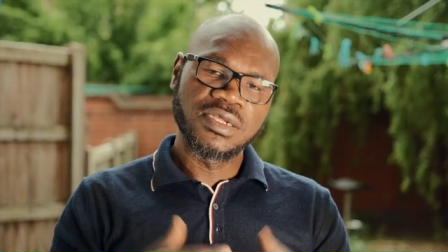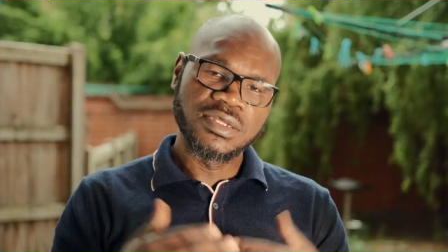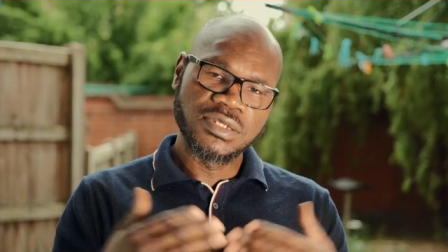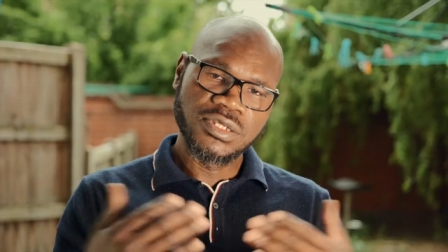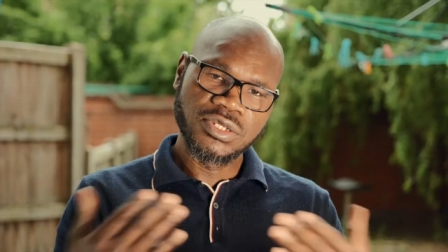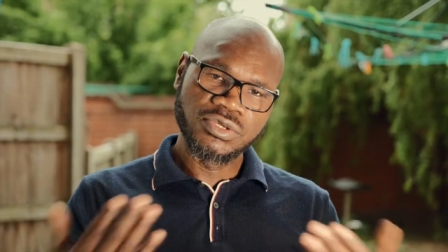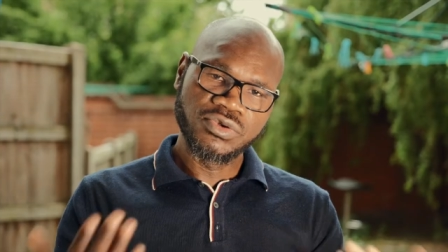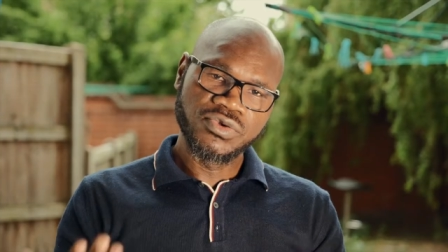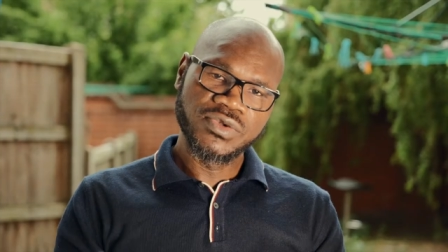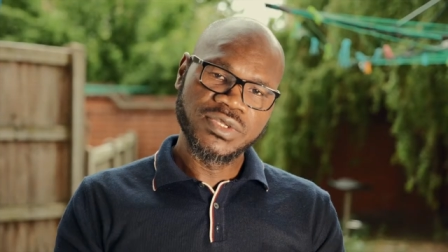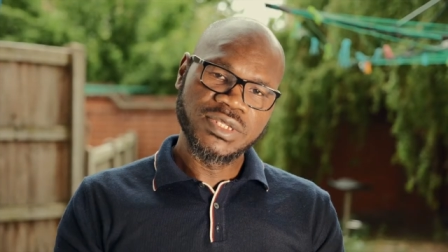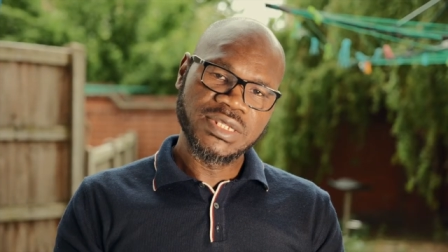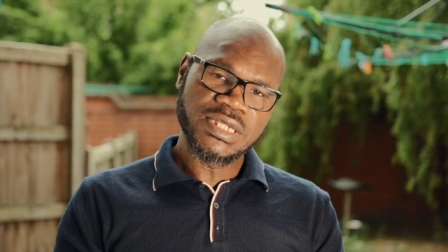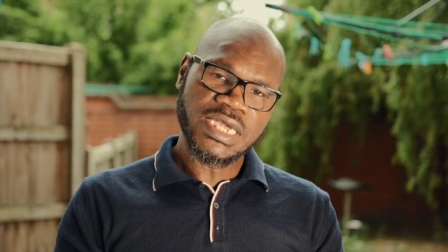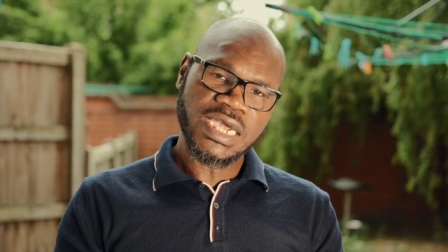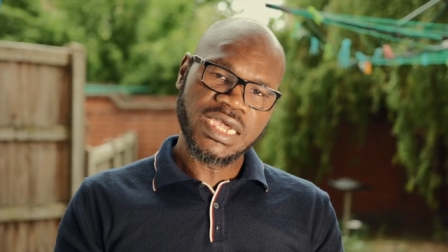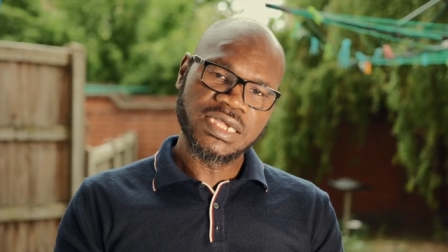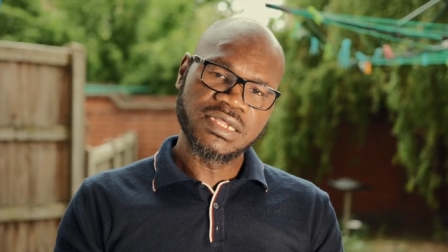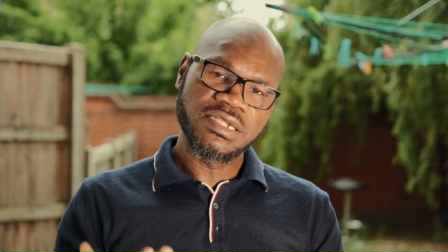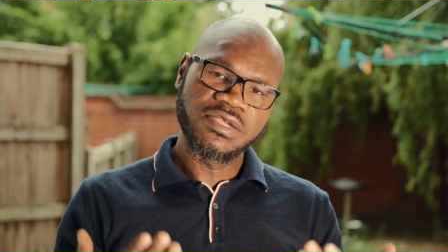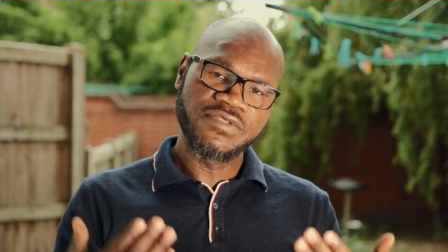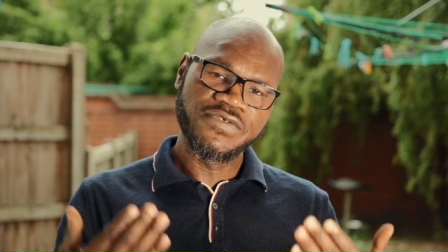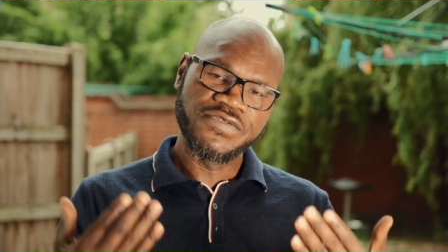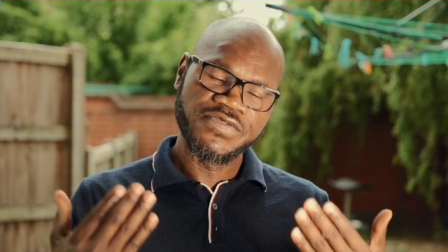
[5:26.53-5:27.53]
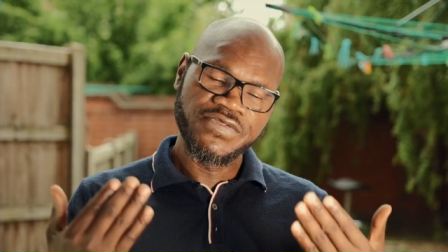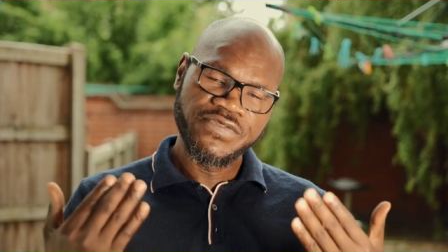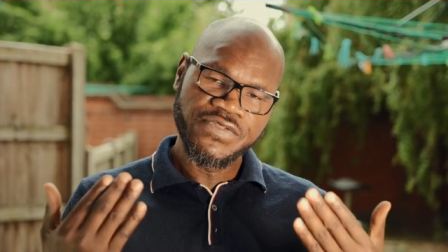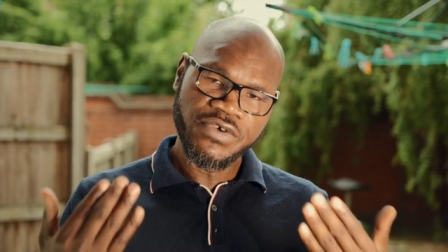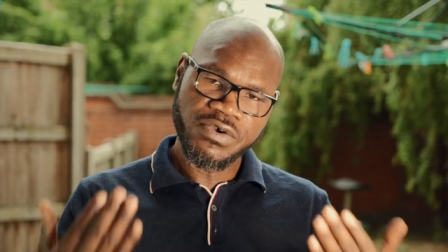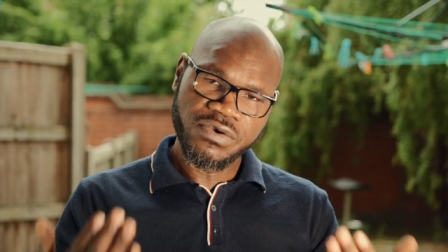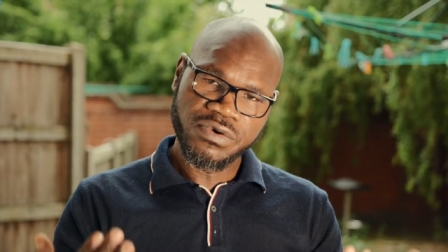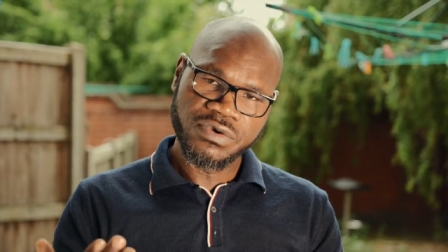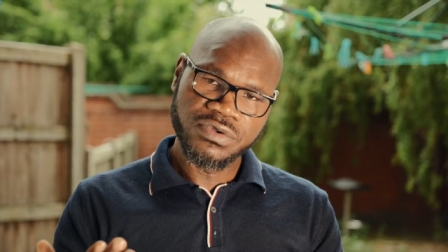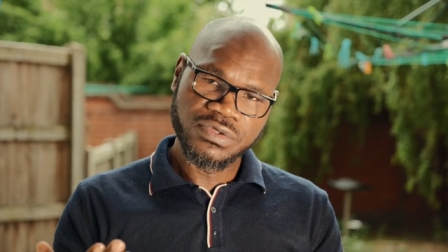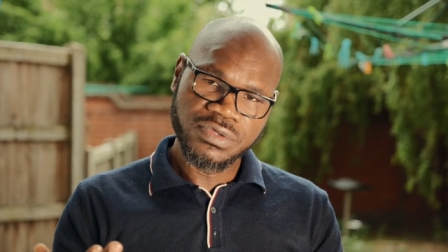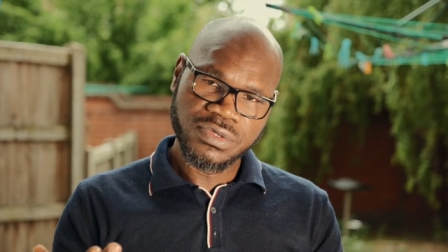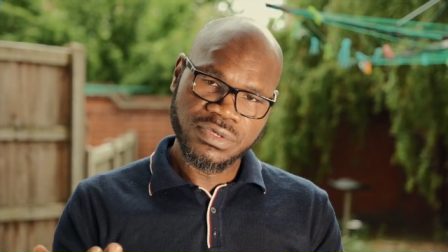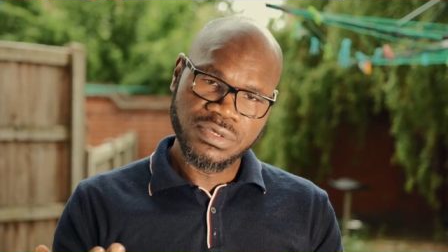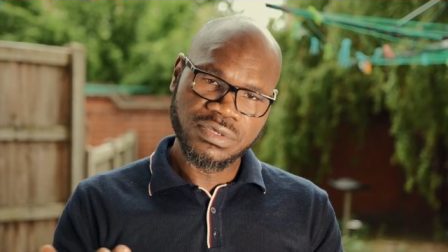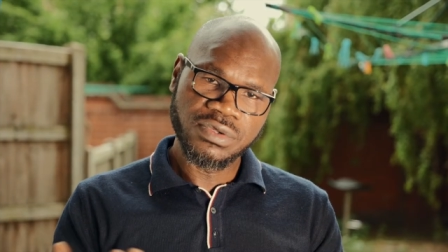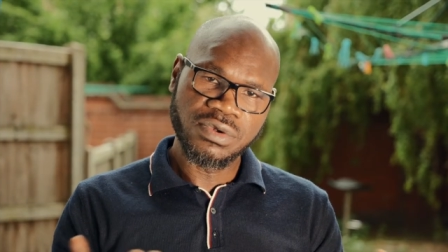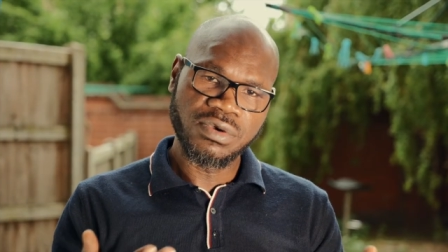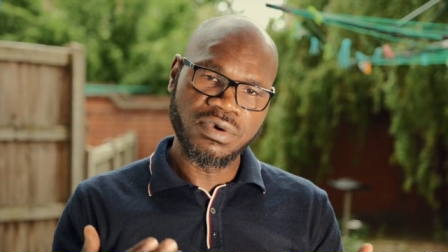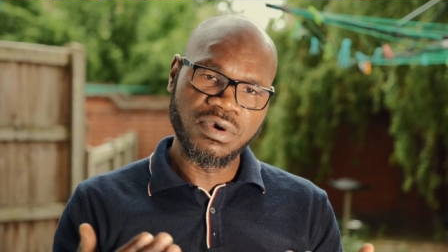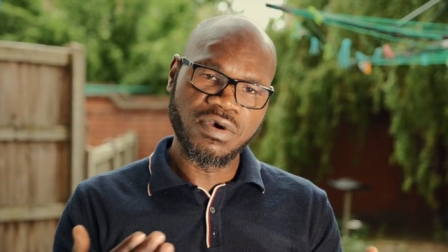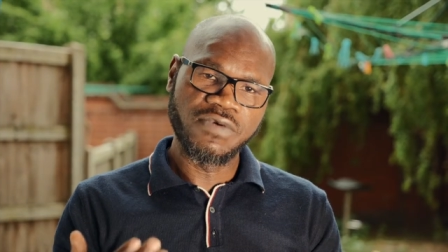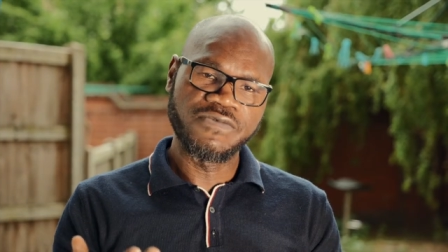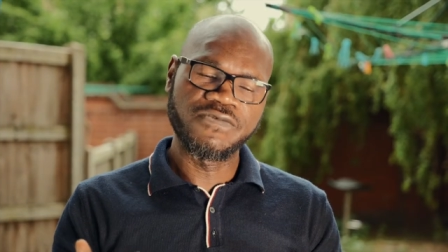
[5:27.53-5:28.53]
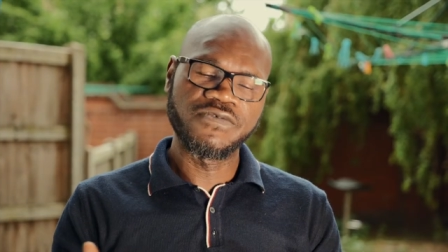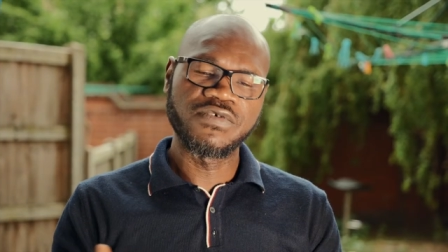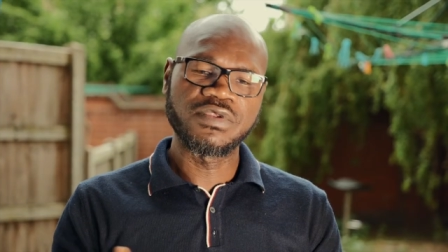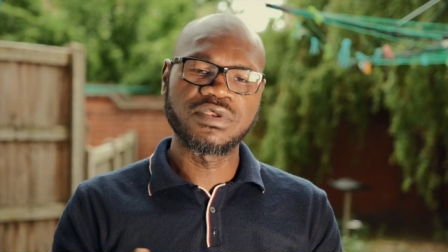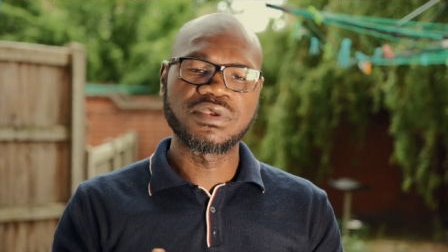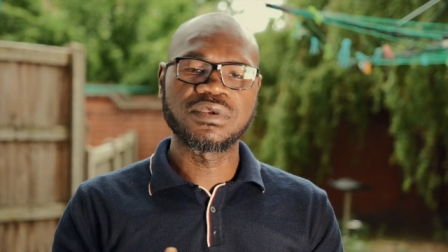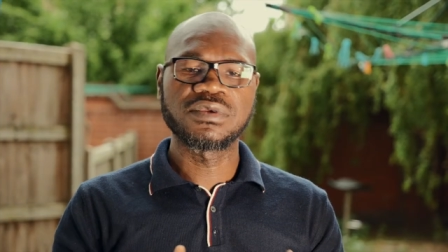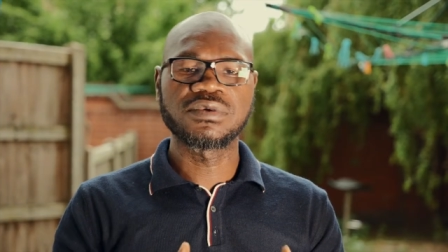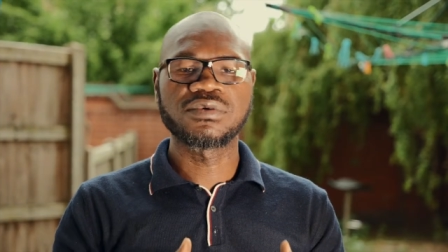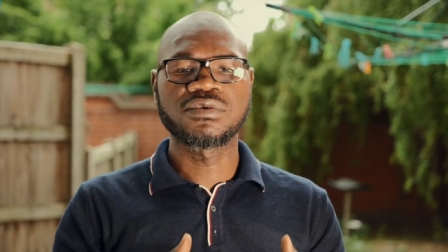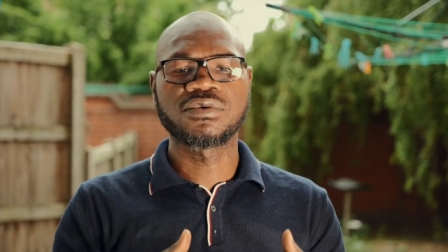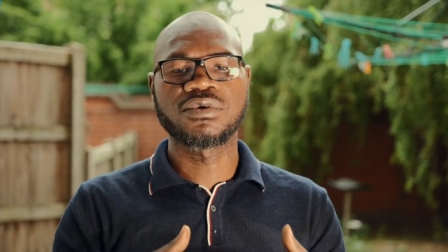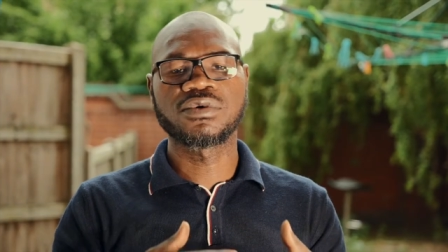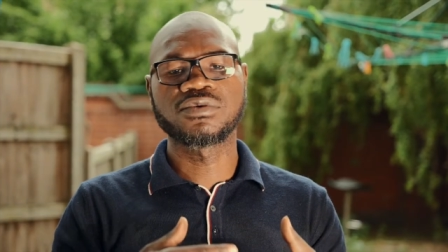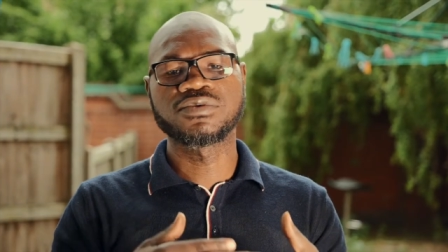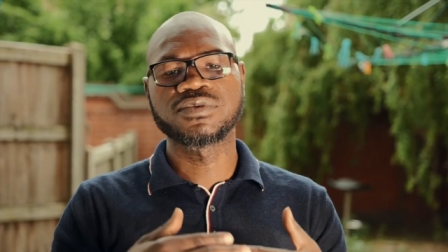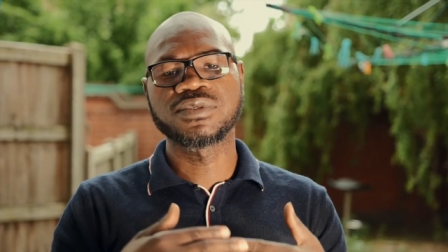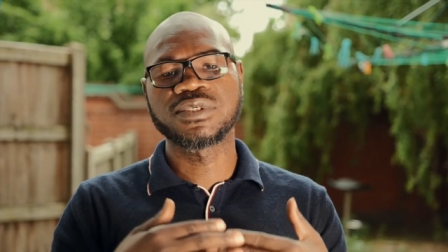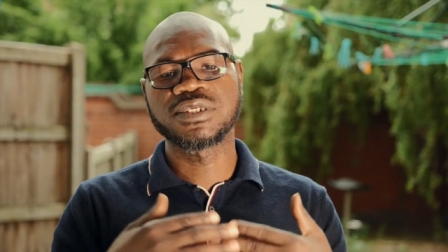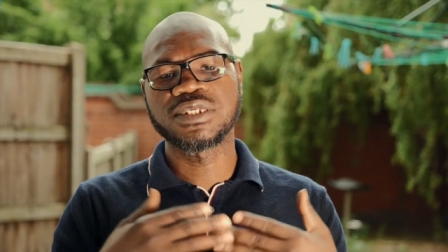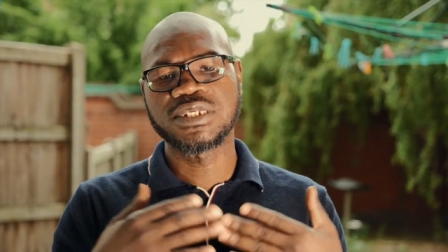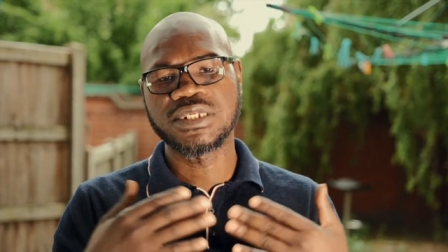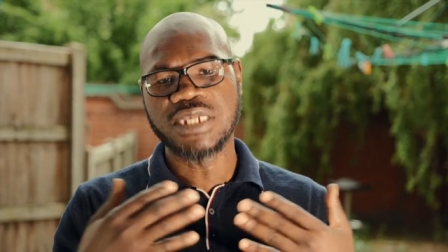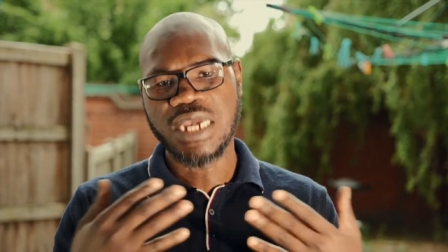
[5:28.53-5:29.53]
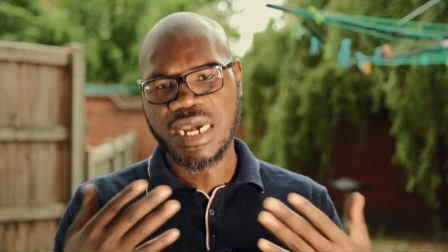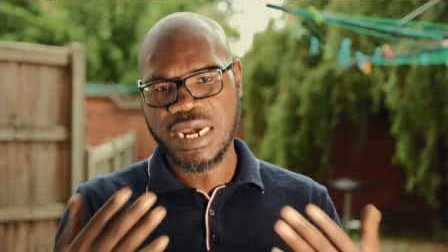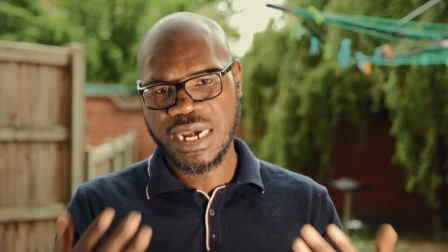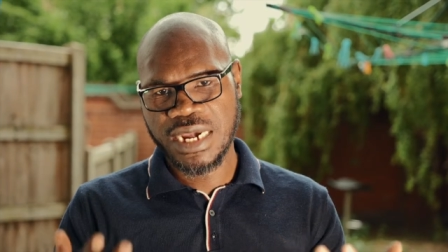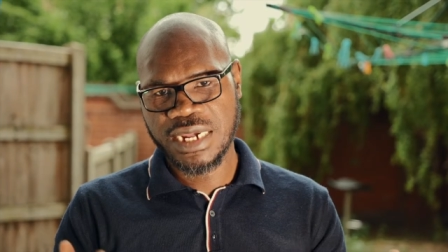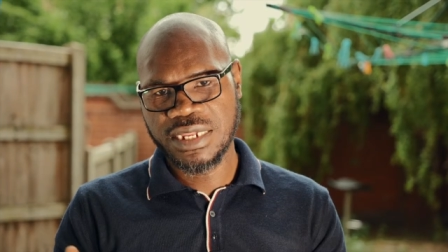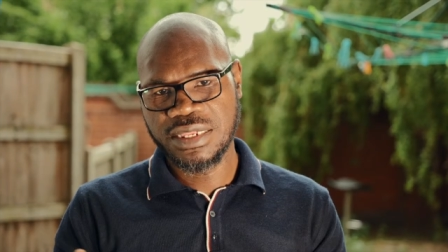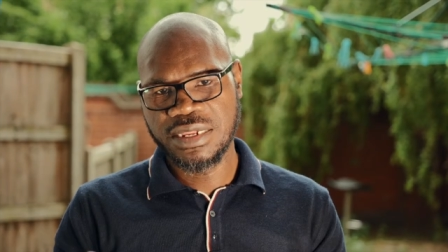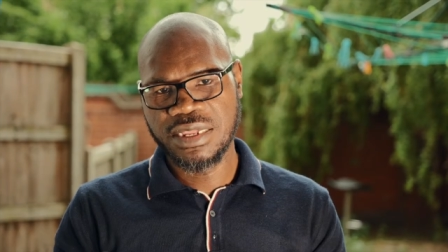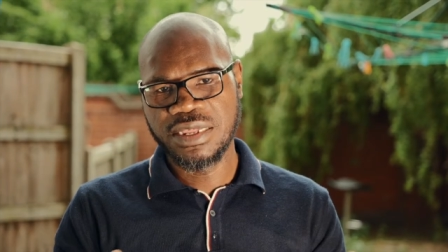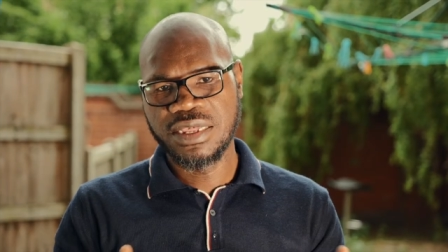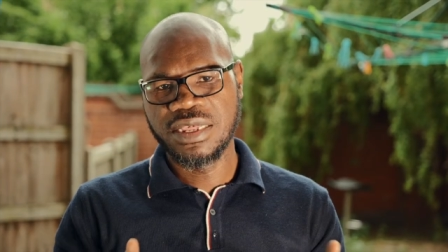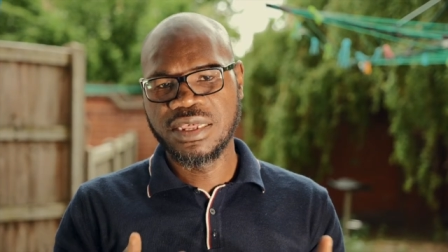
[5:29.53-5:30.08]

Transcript: Suicidal thoughts often coincide